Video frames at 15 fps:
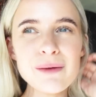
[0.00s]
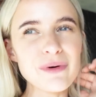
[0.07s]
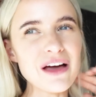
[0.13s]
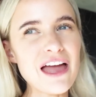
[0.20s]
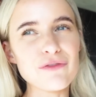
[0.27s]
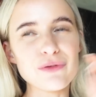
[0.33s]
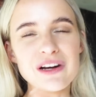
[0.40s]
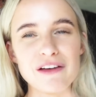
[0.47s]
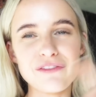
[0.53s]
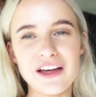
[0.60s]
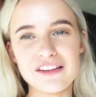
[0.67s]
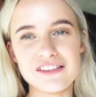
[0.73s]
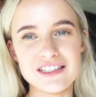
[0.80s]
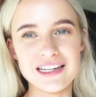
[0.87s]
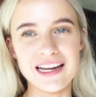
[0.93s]
But everyone I've
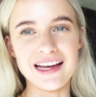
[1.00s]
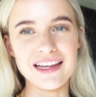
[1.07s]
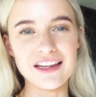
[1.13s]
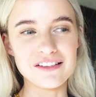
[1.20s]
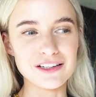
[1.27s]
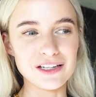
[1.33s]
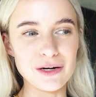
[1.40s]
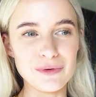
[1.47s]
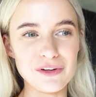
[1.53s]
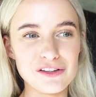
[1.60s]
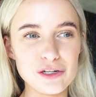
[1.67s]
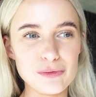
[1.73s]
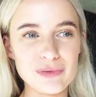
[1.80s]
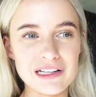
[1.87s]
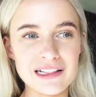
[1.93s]
asked tonight isn't going
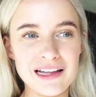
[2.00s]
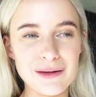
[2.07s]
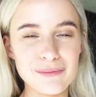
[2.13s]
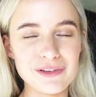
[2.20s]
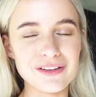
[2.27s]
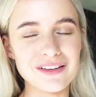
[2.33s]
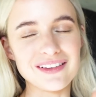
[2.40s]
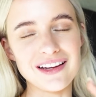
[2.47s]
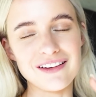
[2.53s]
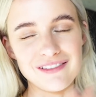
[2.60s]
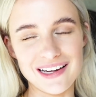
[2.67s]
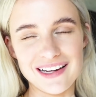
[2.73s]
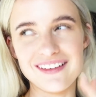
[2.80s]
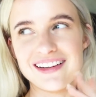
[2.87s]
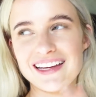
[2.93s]
super glam, so I was like,
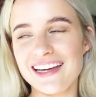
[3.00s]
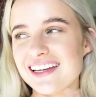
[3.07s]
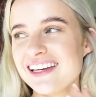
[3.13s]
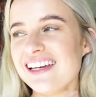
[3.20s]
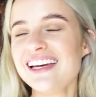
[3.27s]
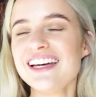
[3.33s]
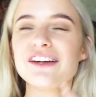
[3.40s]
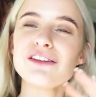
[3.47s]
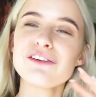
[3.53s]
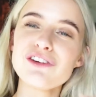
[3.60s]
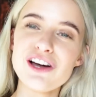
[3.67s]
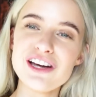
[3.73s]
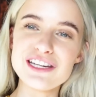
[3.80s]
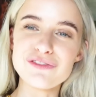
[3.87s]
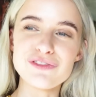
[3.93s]
right, okay. So I've
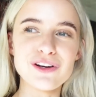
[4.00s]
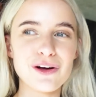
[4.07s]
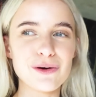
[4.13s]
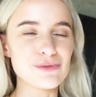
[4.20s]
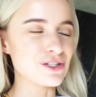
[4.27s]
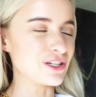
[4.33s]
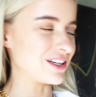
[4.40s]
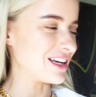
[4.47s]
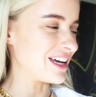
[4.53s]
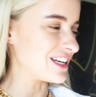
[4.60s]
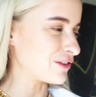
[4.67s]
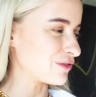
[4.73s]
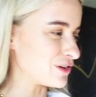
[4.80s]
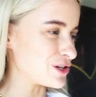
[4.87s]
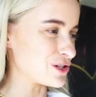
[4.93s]
got a different option, a
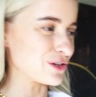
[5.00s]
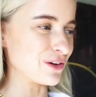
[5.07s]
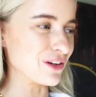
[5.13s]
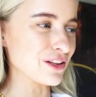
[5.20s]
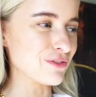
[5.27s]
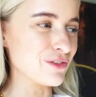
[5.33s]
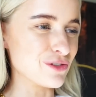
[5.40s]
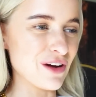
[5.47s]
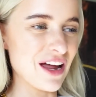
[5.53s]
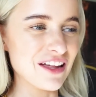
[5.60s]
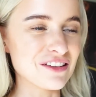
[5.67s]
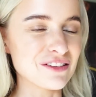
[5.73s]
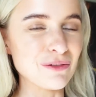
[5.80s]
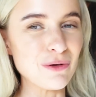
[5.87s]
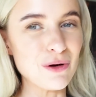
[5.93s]
different choice for
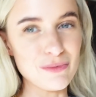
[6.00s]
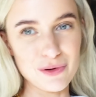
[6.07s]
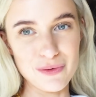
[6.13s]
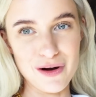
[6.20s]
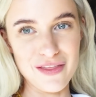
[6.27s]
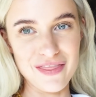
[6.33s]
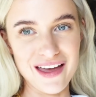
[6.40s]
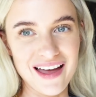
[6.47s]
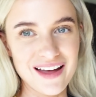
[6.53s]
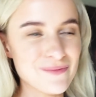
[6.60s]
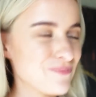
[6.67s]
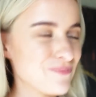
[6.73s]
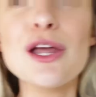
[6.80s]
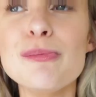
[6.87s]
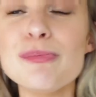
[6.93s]
dress, so I won't be wearing that.
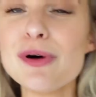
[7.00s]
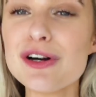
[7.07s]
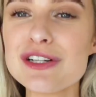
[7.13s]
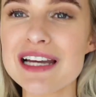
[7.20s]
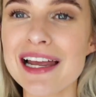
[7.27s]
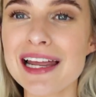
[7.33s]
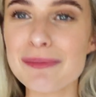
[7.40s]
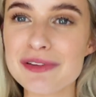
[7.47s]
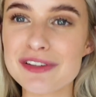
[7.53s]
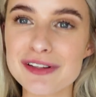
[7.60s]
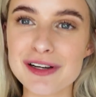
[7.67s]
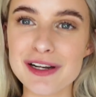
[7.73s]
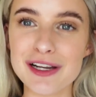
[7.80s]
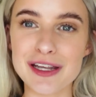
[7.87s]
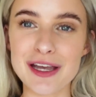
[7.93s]
But I am still
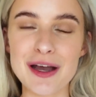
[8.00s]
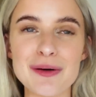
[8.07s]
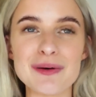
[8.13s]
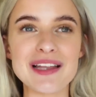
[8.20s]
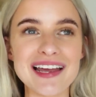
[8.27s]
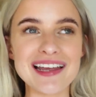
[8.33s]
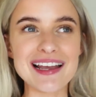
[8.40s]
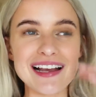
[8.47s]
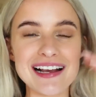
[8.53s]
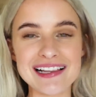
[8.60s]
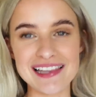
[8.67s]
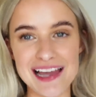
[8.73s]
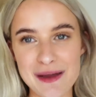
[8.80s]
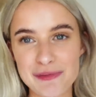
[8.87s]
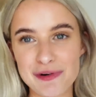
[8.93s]
gonna go like
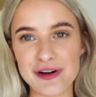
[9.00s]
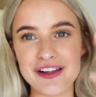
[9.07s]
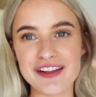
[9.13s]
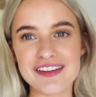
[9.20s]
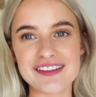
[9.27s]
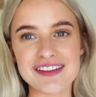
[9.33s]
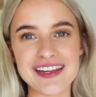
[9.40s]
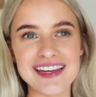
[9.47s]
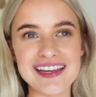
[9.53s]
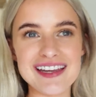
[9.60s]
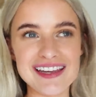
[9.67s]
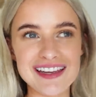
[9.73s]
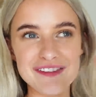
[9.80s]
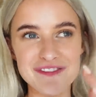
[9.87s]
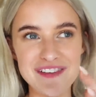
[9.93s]
glamorous
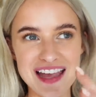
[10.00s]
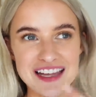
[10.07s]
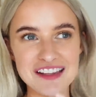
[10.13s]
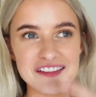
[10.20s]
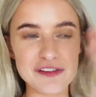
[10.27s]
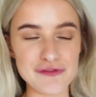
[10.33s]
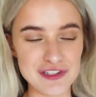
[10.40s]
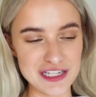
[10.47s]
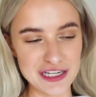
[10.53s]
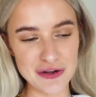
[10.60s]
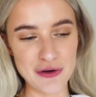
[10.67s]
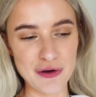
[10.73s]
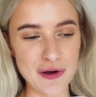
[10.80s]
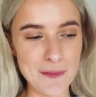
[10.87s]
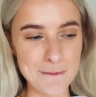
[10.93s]
face of
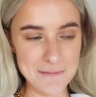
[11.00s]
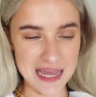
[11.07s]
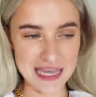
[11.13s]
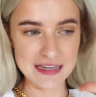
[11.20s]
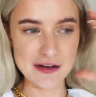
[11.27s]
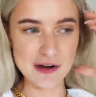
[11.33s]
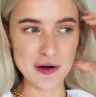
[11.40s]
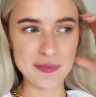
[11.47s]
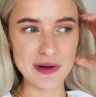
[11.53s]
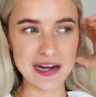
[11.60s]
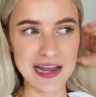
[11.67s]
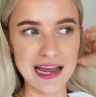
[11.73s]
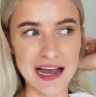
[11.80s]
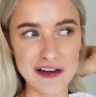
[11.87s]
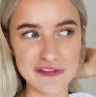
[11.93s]
Dior makeup and
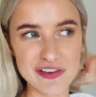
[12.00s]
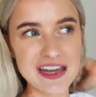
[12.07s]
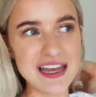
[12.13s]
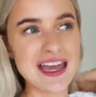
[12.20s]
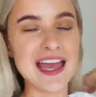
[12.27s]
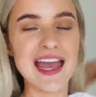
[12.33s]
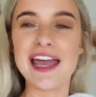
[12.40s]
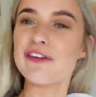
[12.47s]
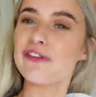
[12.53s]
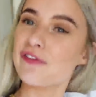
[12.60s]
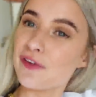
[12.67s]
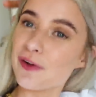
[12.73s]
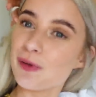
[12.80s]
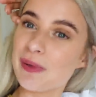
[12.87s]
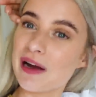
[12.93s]
I have a
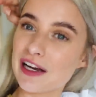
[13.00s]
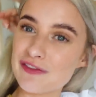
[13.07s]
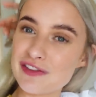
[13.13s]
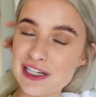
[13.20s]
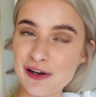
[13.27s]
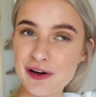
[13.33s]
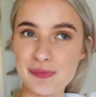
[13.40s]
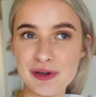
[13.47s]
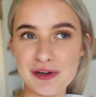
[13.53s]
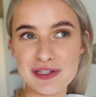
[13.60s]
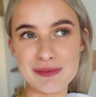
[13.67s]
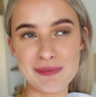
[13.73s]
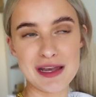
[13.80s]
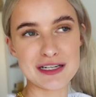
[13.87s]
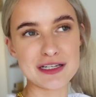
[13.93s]
full bag of Dior
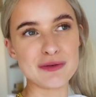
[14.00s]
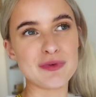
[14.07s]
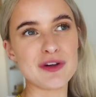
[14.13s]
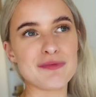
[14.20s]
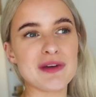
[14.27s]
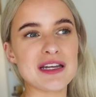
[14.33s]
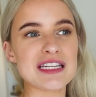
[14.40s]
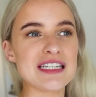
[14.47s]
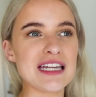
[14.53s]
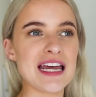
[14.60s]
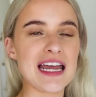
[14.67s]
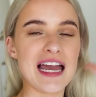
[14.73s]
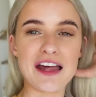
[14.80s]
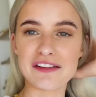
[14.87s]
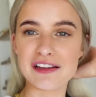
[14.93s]
beauty makeup with me
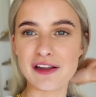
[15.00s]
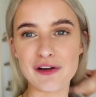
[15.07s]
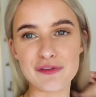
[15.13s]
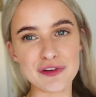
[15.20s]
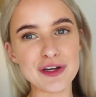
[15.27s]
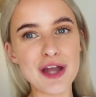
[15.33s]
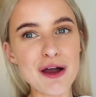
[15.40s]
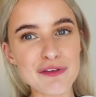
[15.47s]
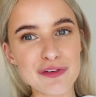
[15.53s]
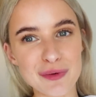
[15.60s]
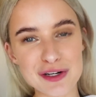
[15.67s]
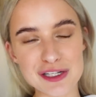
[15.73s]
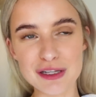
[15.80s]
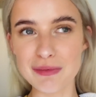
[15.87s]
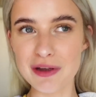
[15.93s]
today. As a lot of you know if you
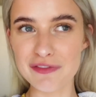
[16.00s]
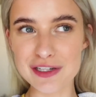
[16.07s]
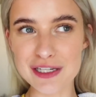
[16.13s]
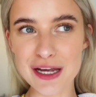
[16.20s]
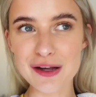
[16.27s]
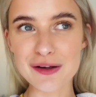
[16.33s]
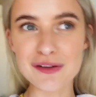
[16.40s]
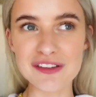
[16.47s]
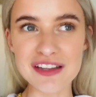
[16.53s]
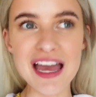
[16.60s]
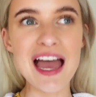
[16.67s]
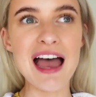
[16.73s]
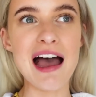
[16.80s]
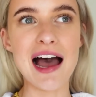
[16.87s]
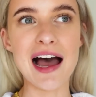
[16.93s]
watch a lot of my videos,
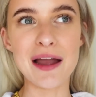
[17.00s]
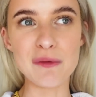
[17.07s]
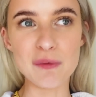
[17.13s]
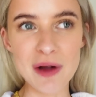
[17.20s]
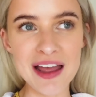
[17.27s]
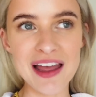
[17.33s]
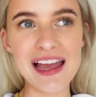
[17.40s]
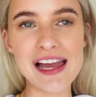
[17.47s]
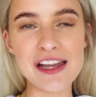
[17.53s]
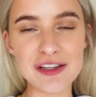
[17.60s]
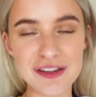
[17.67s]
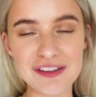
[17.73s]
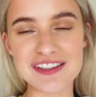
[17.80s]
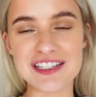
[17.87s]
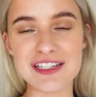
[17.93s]
I wear and
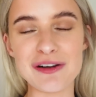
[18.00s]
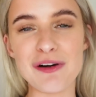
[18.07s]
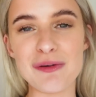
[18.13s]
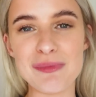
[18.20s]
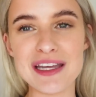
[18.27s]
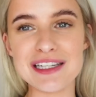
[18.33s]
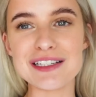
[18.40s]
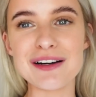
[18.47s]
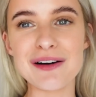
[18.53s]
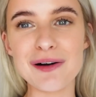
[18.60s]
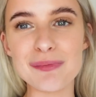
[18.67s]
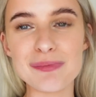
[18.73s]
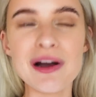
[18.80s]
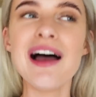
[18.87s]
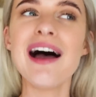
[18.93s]
use Dior
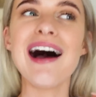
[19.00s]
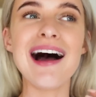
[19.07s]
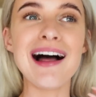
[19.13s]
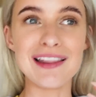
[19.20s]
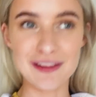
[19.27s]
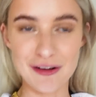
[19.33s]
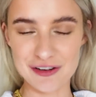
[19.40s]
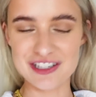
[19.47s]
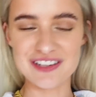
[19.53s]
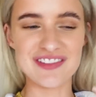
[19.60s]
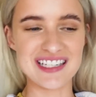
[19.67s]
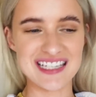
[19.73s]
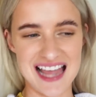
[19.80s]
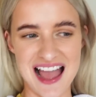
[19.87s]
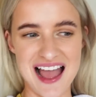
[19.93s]
makeup a lot of
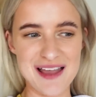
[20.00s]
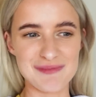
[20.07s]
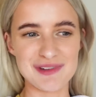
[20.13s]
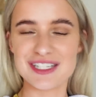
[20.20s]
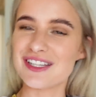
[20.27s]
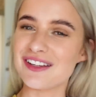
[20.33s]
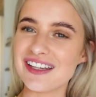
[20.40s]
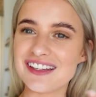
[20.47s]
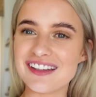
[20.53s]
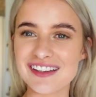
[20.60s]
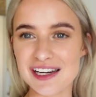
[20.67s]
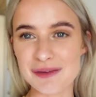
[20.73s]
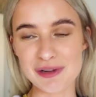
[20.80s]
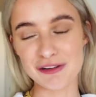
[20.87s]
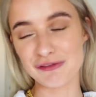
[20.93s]
the time. So this is
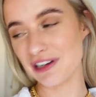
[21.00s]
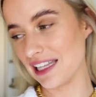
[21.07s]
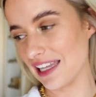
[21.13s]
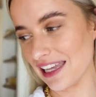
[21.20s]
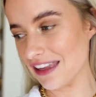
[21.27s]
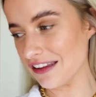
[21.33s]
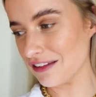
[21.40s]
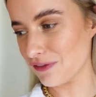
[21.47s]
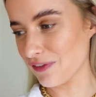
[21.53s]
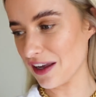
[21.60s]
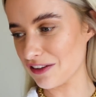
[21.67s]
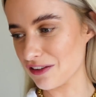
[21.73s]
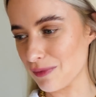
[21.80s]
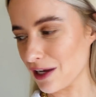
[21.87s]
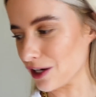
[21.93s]
going to be a really easy
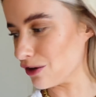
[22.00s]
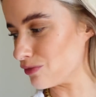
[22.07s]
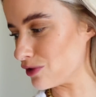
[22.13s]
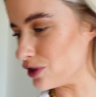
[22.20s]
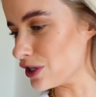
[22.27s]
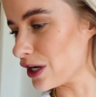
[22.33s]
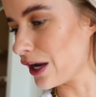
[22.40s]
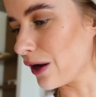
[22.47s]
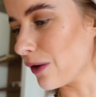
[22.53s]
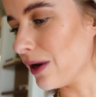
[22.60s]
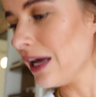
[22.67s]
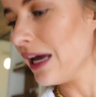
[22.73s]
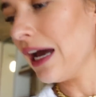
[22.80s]
face makeup to do.